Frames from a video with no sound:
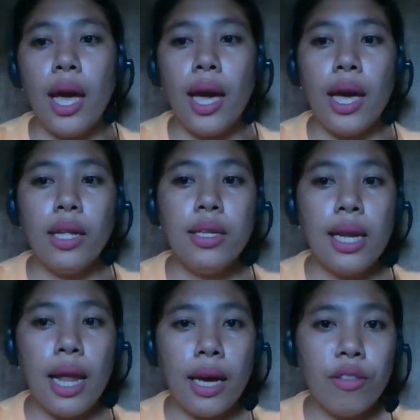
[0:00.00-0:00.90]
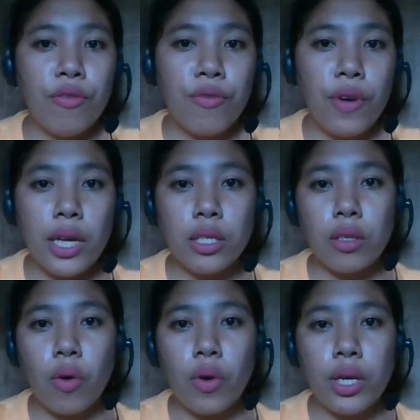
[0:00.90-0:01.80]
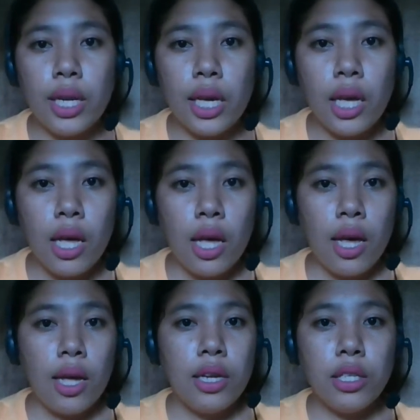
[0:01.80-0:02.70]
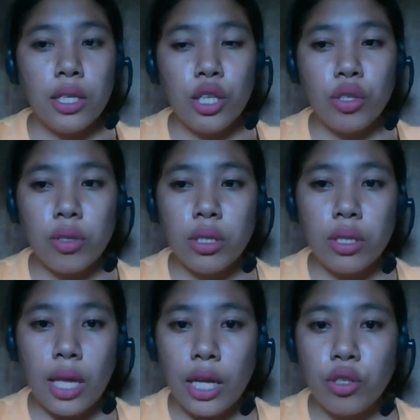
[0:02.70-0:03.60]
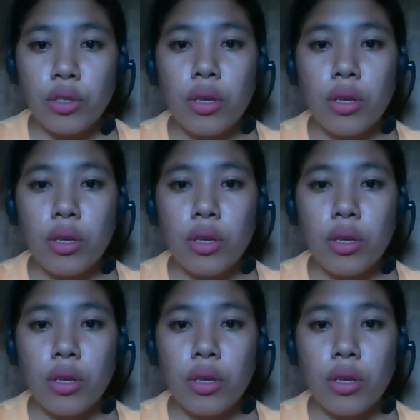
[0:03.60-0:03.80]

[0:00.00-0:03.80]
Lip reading: and delight phase or the decision stage.